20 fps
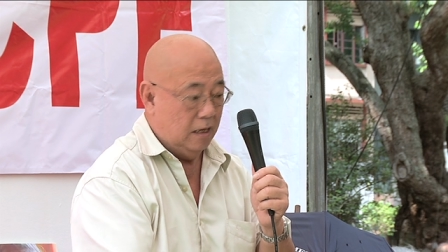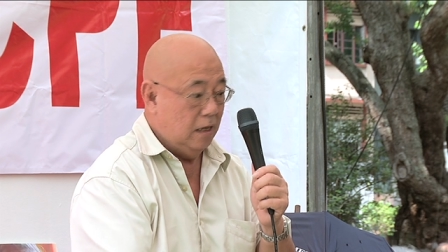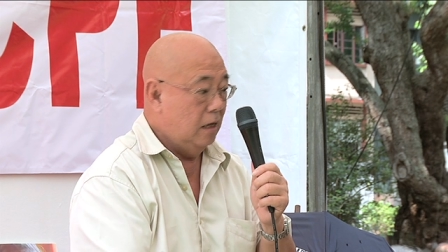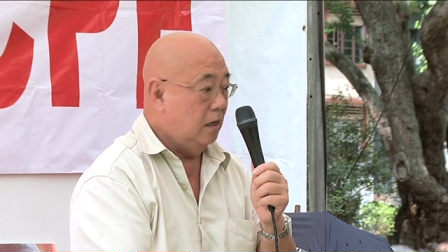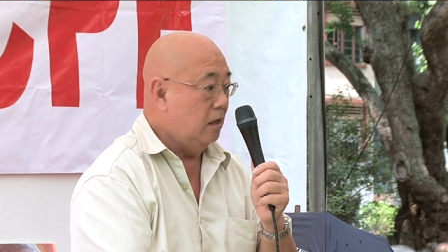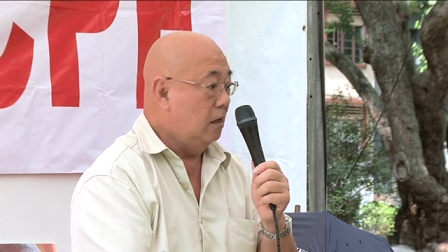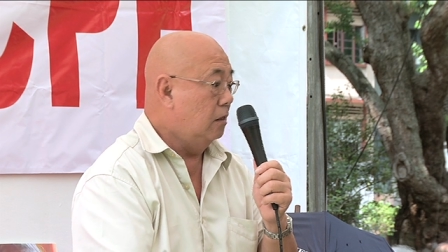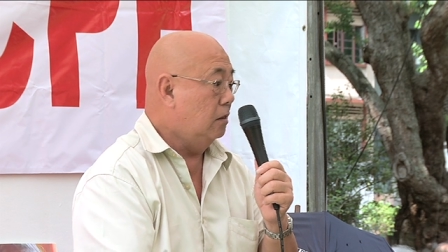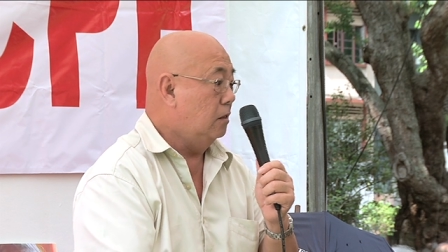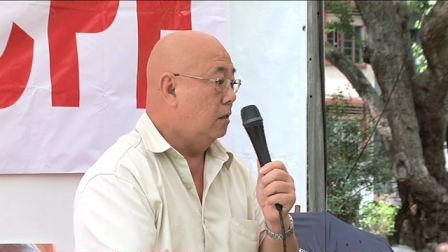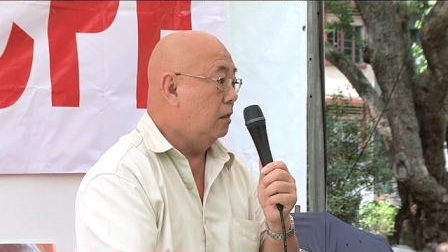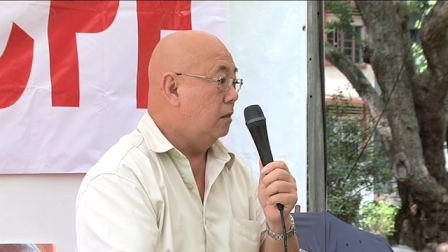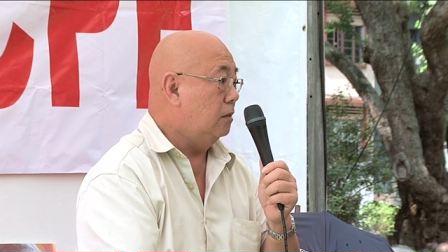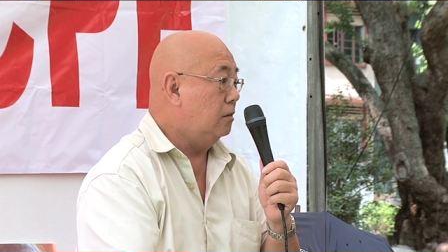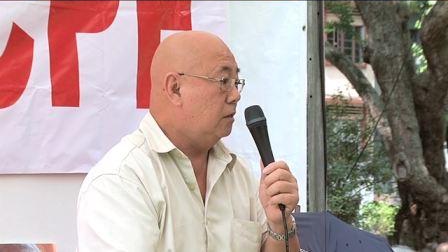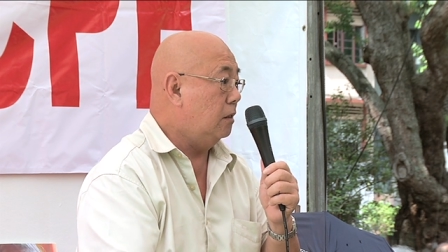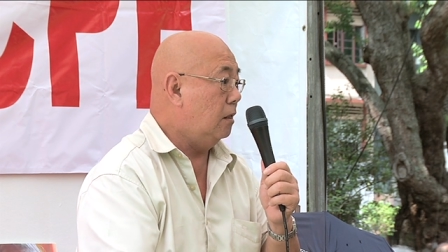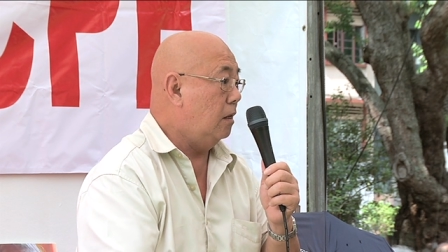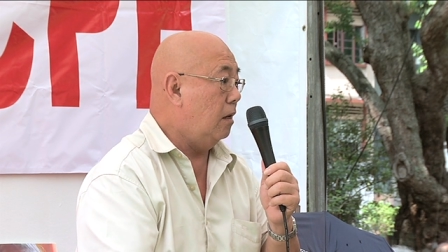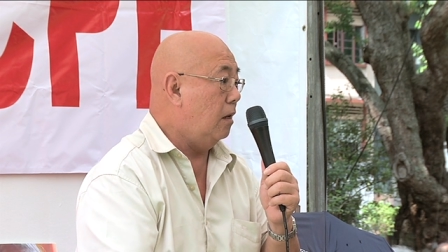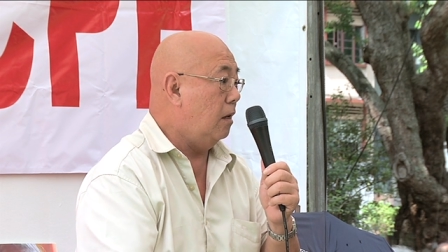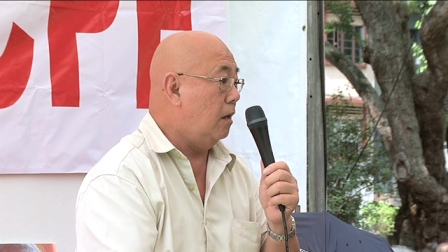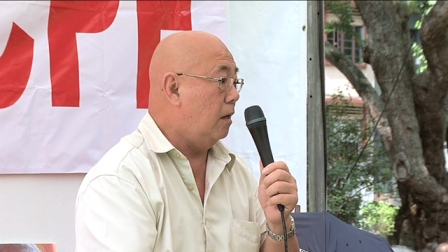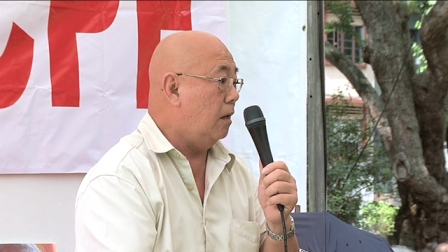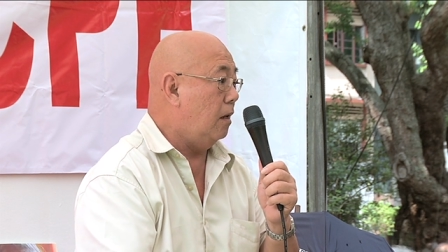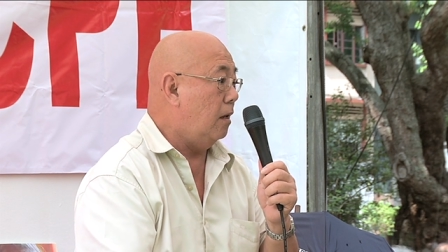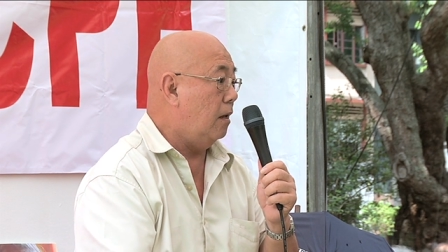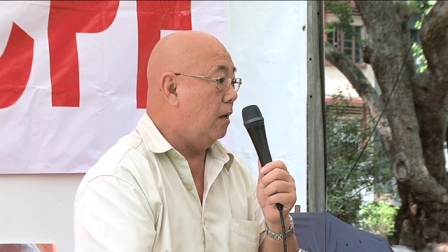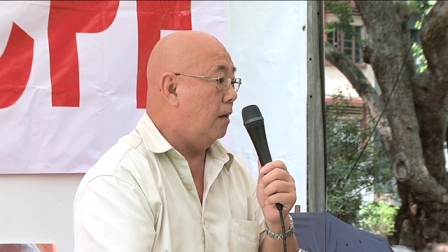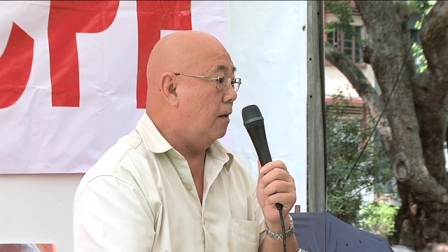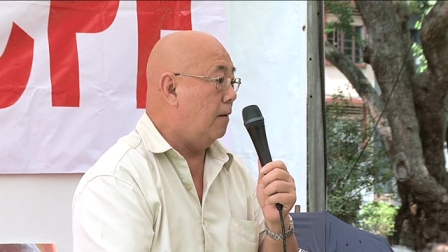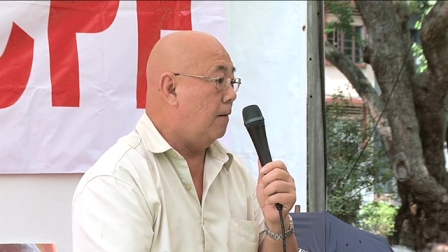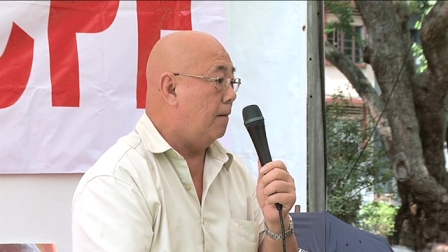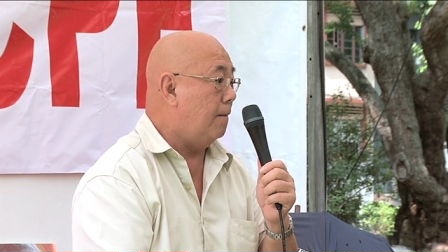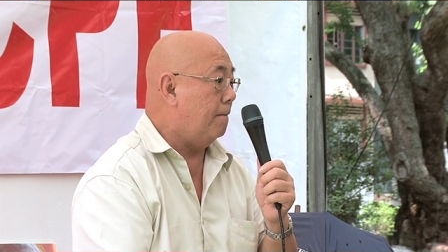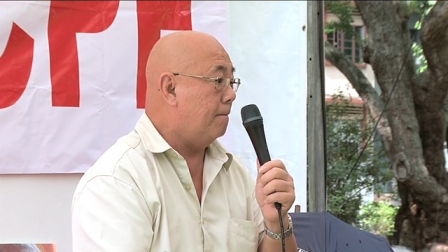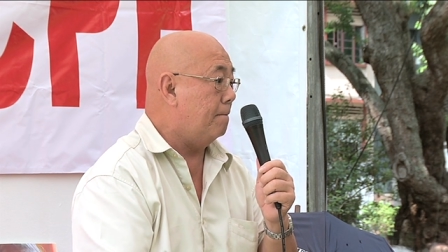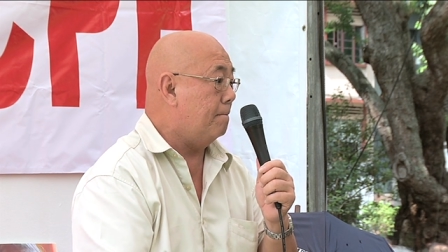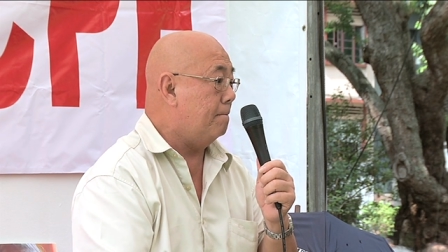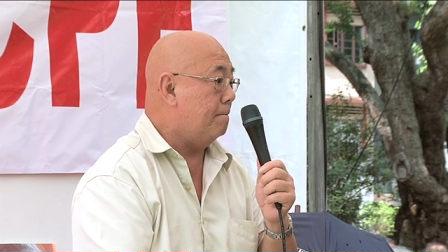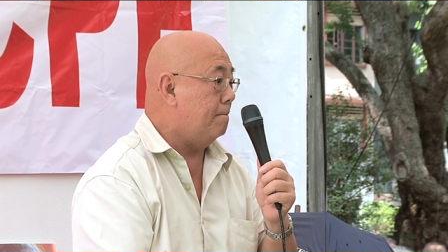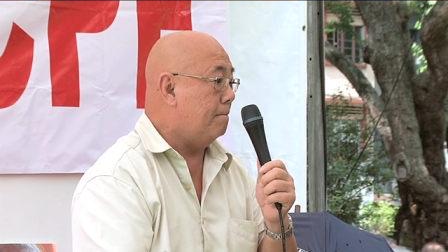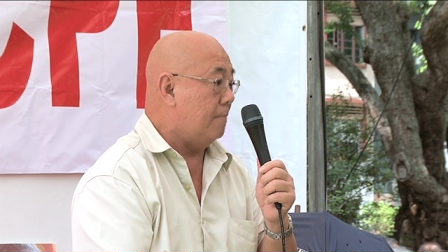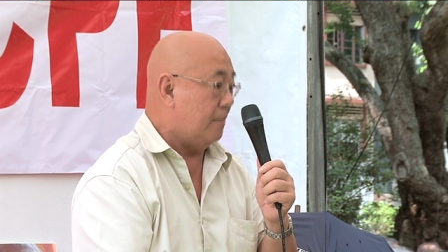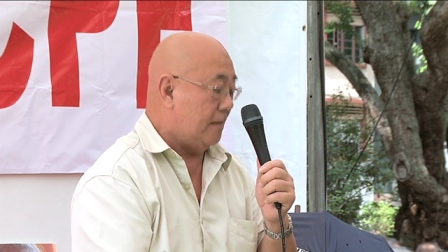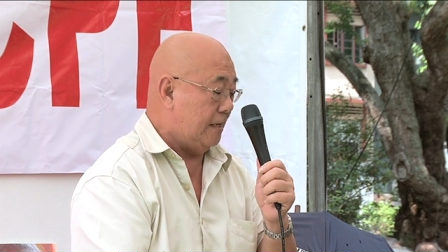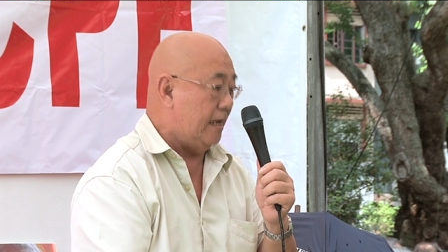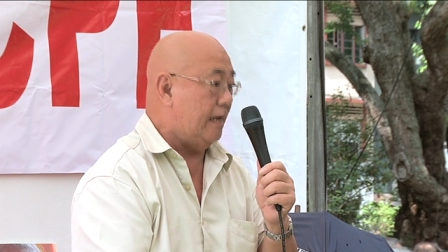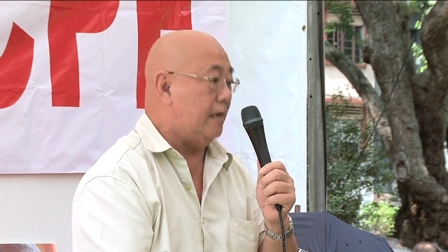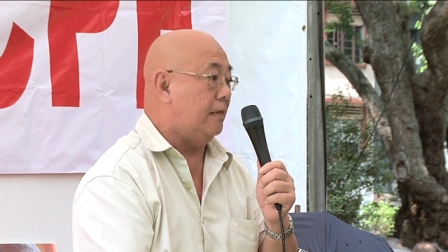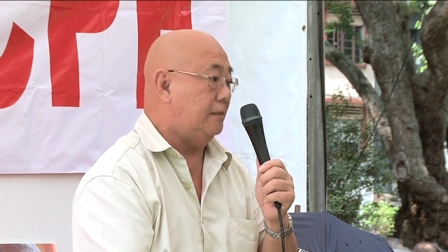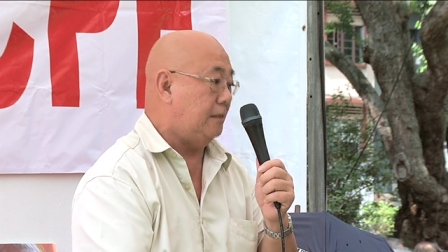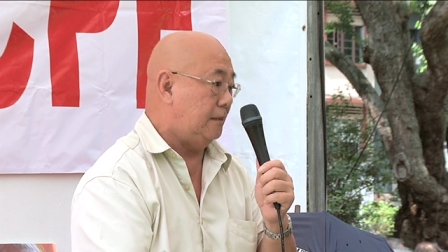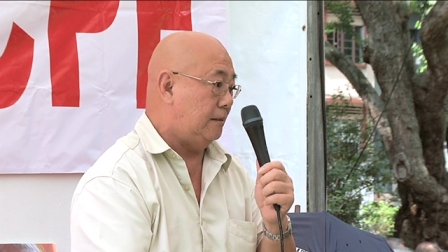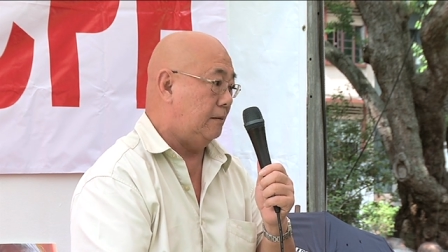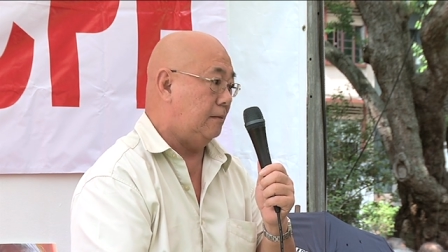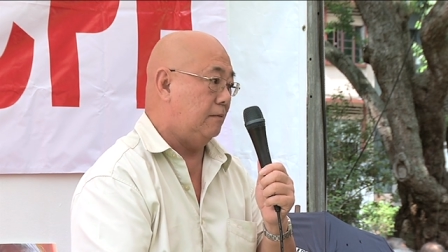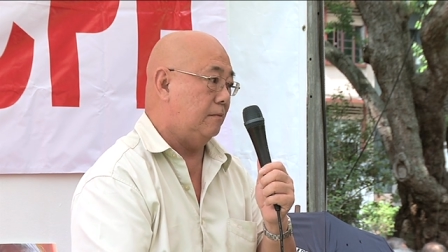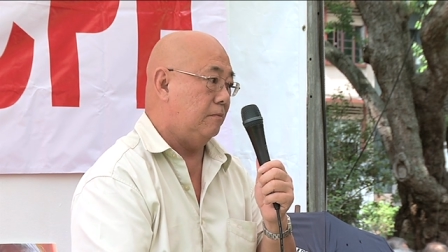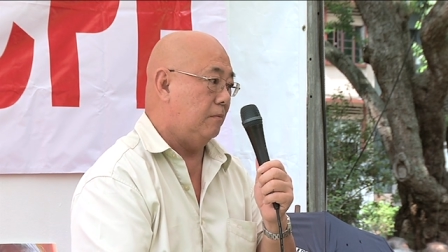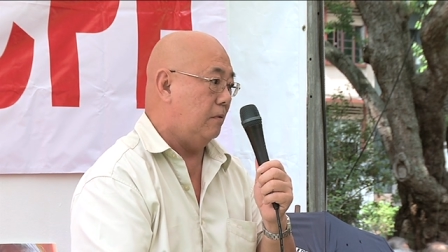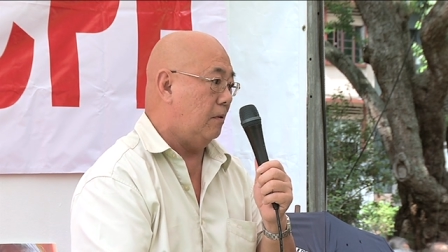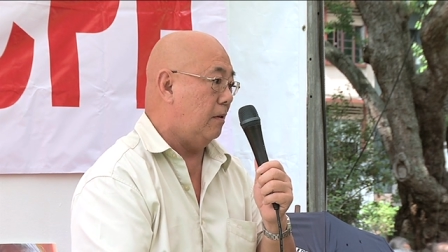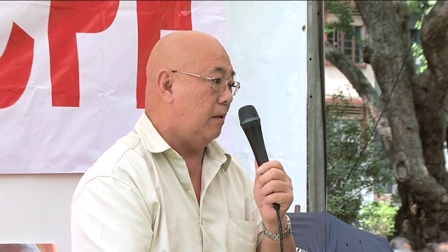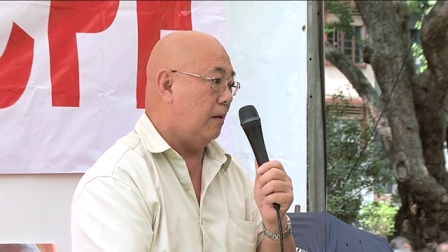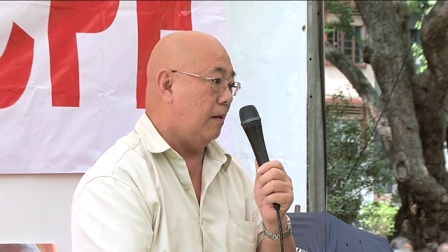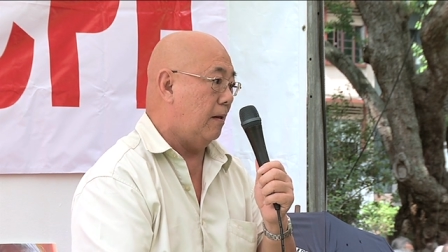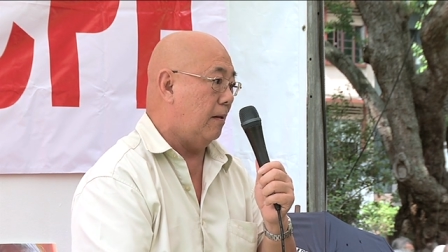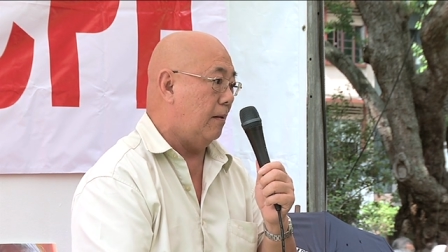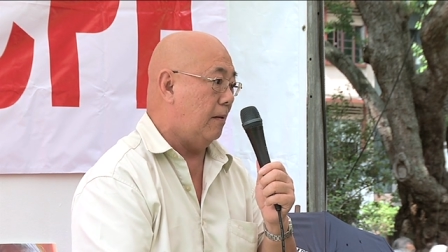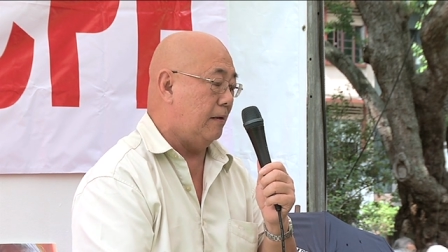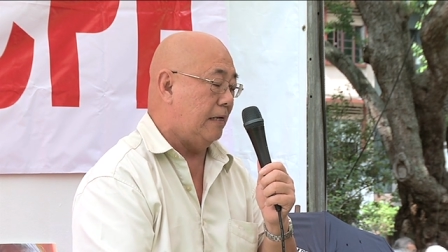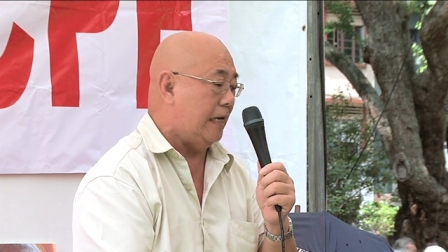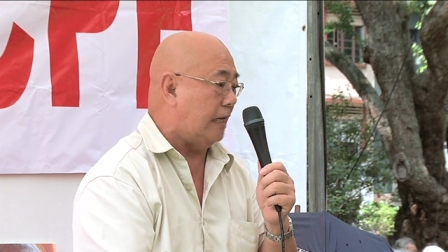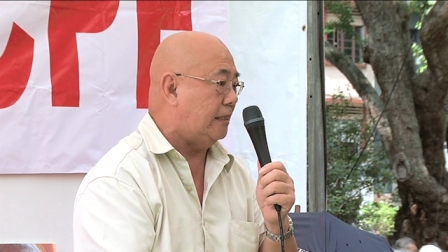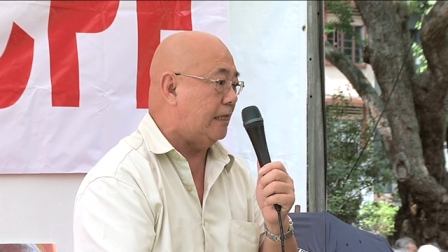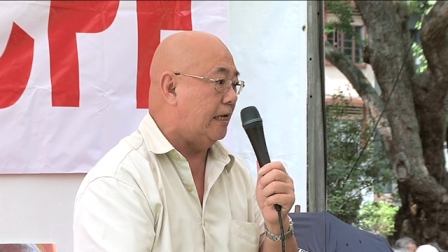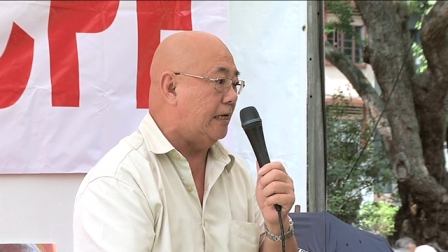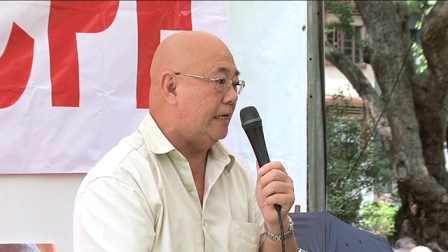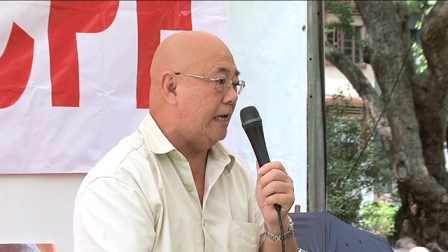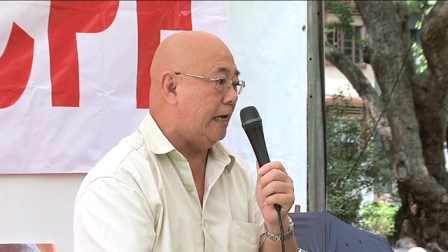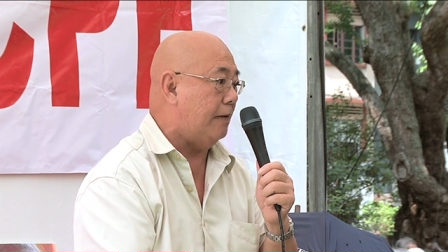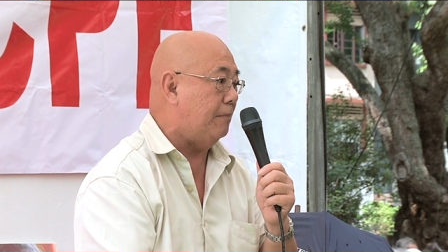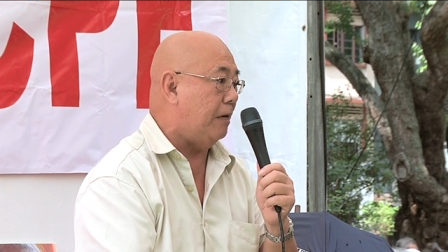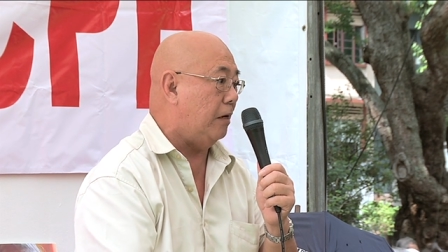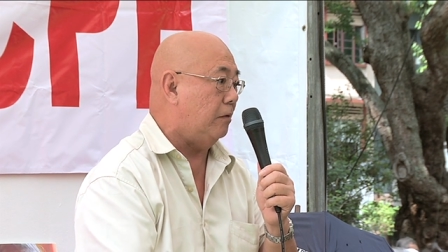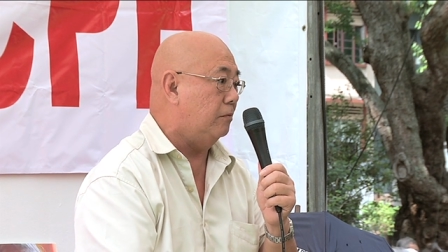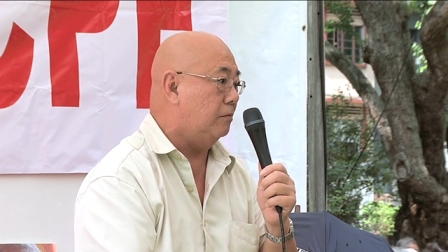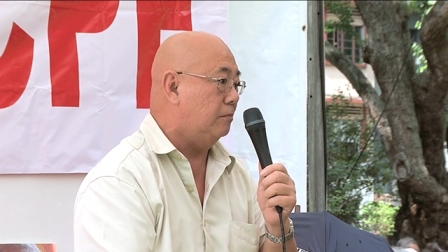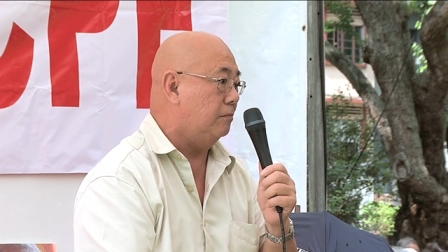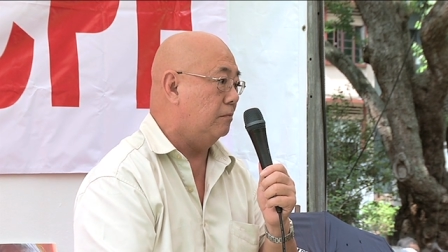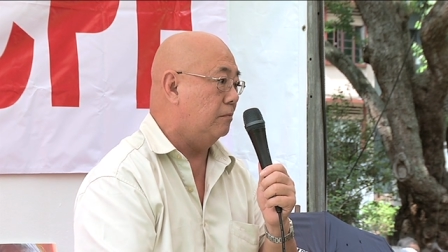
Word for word: Professor! Yes. Smoke come up. Nothing came up.